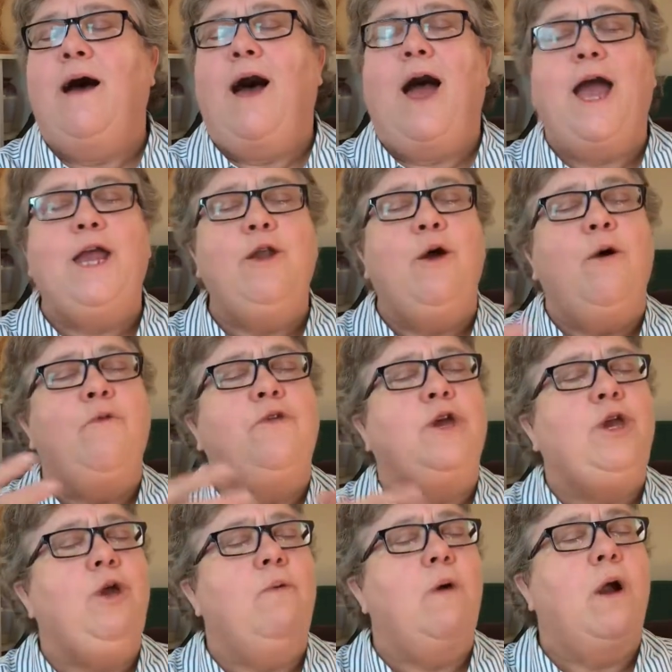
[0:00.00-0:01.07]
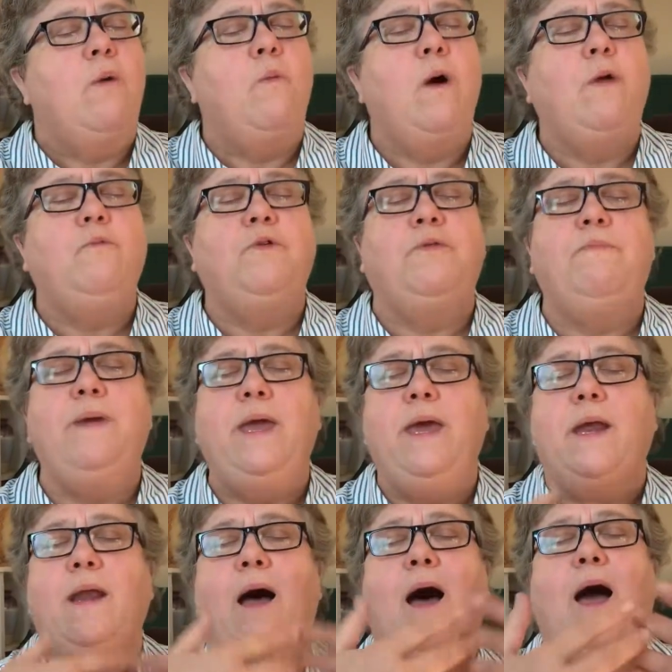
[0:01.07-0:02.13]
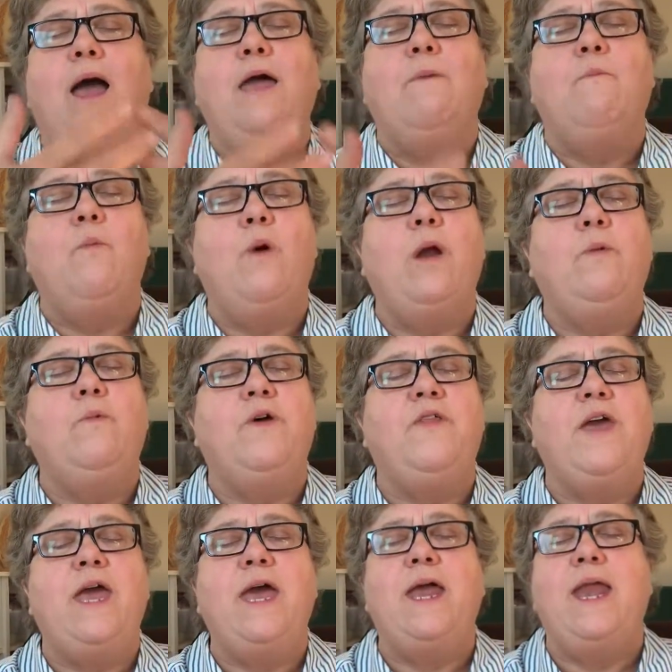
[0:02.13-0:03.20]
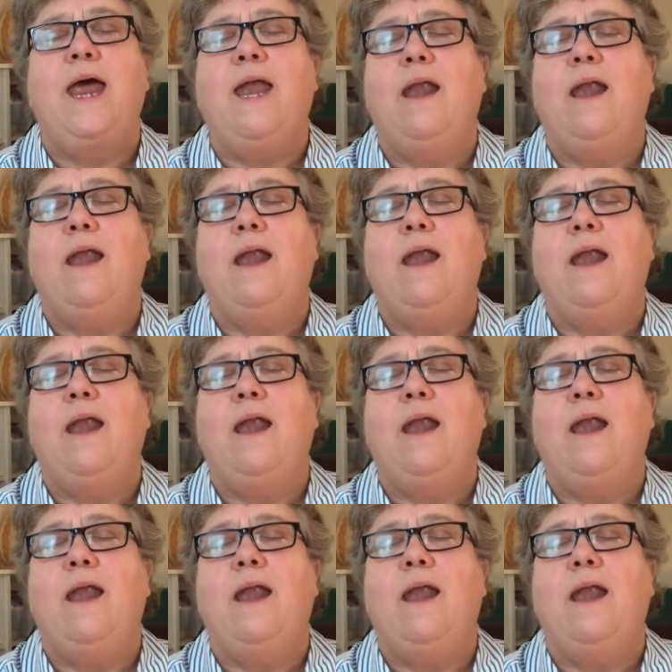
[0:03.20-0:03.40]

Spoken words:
I know that you are one with me and I am one with it,